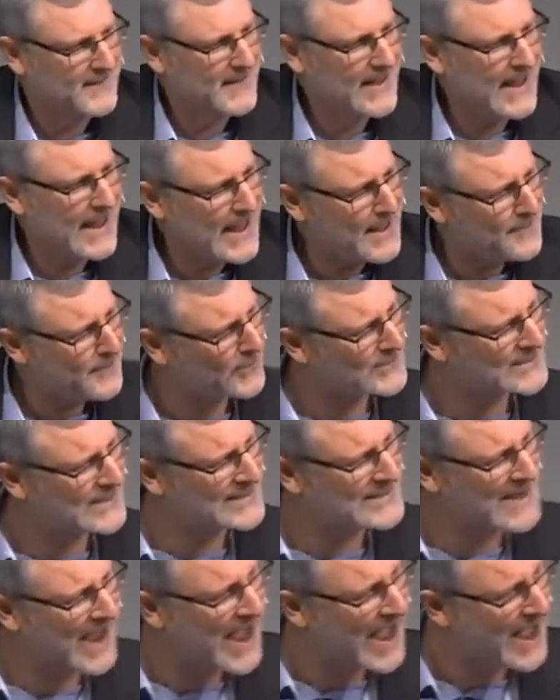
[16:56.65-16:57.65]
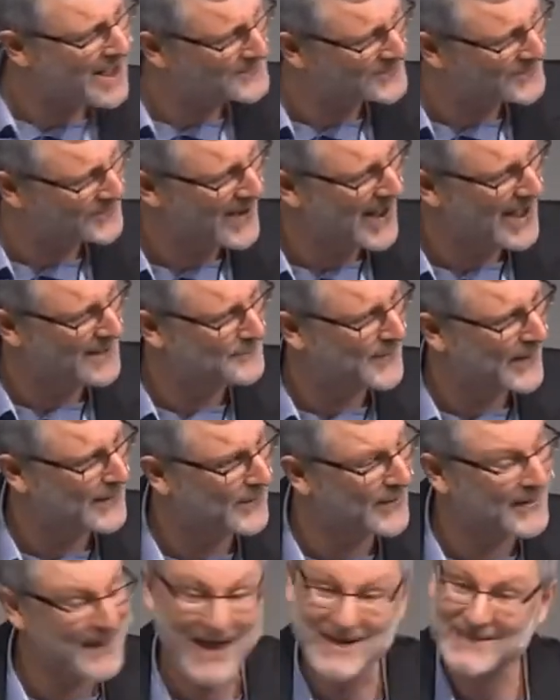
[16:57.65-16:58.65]
He puts his arms around
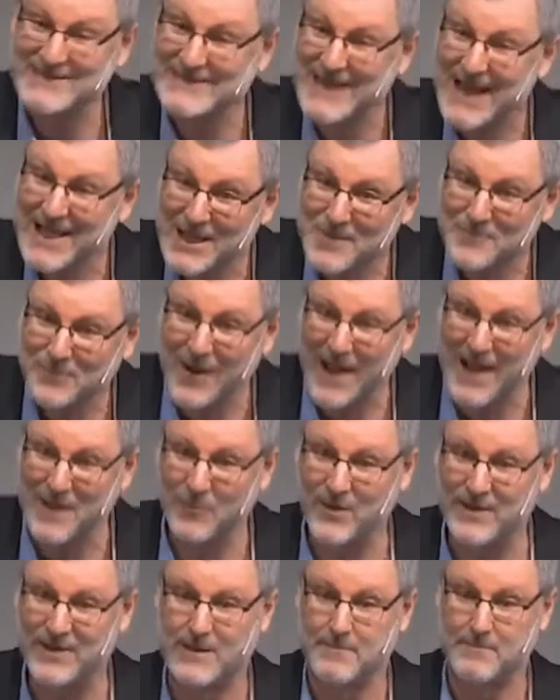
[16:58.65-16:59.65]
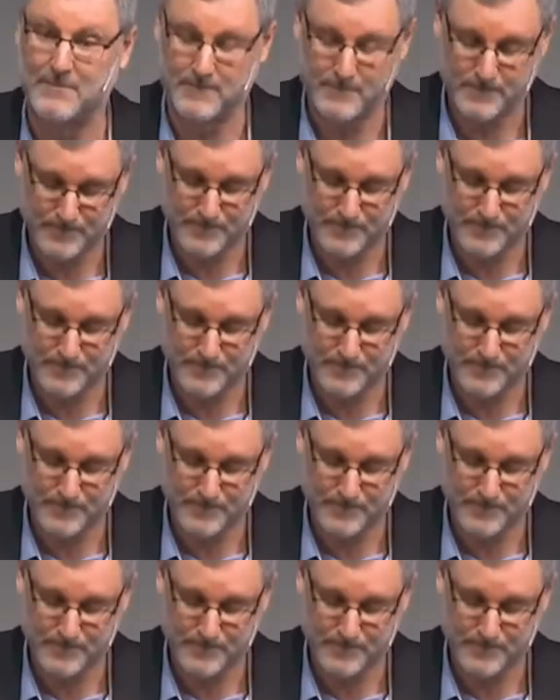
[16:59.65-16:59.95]
people and they celebrate with him.